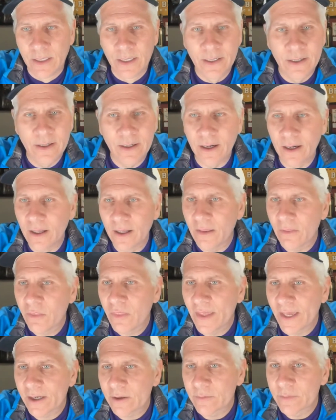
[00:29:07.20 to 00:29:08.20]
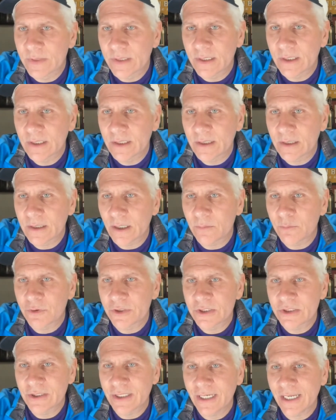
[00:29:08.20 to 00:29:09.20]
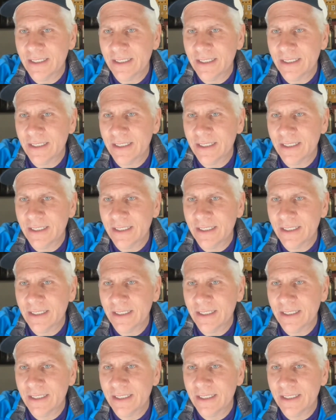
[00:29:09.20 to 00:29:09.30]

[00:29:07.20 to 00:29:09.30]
that'll be a pretty good